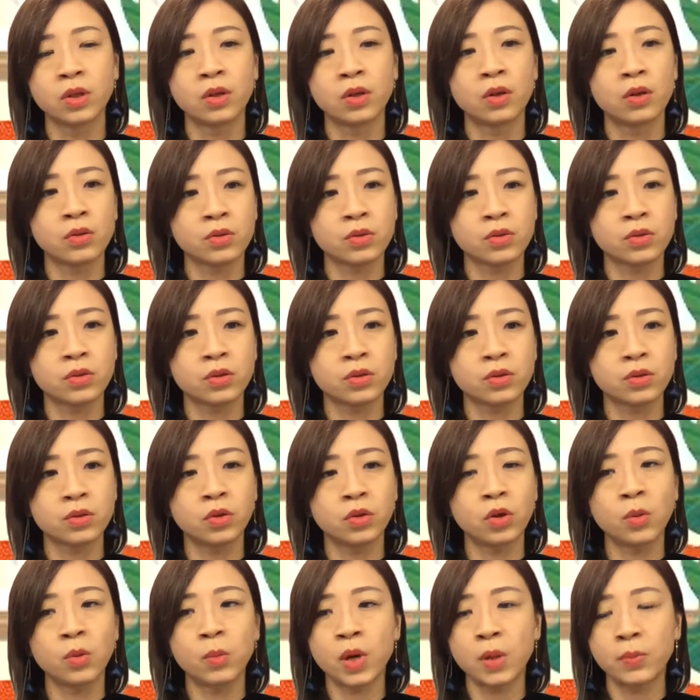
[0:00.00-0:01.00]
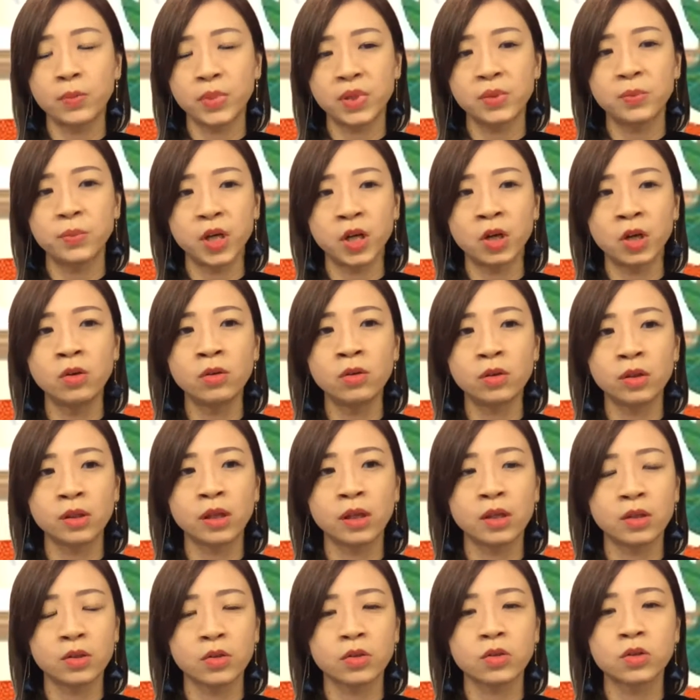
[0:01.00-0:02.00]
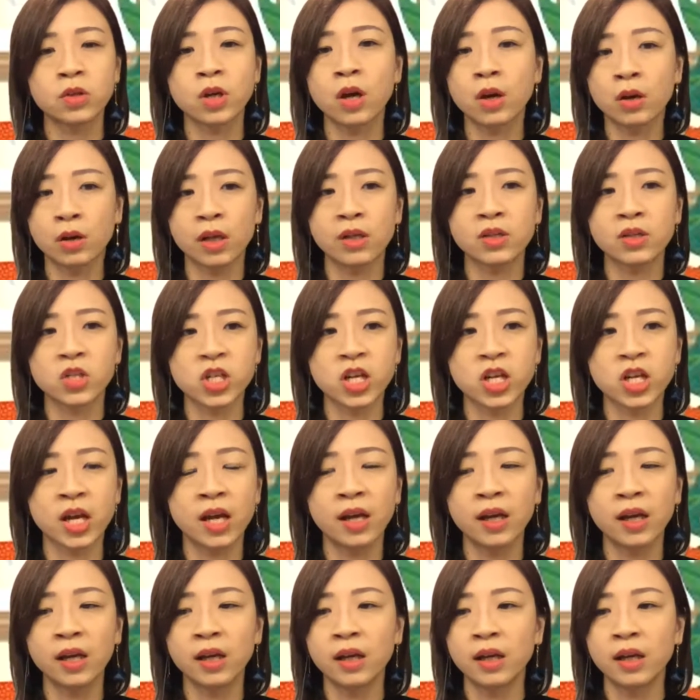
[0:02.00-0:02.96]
also know more people and to talk and share.